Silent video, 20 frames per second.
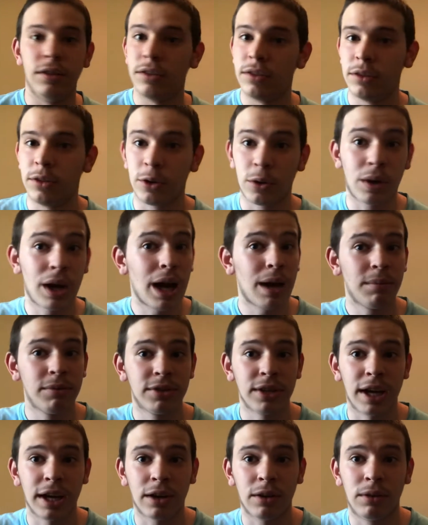The crab
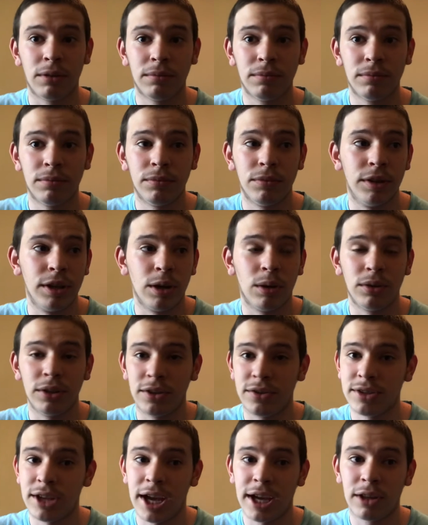cycle. The only
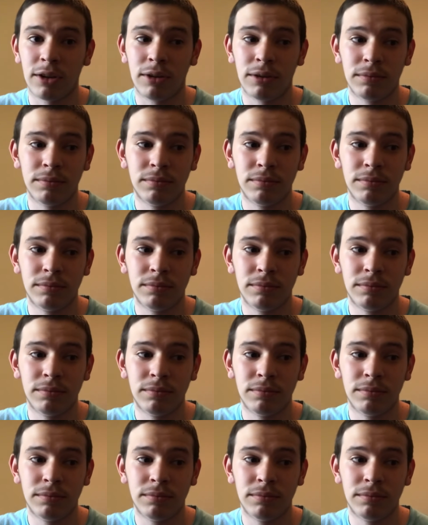cycle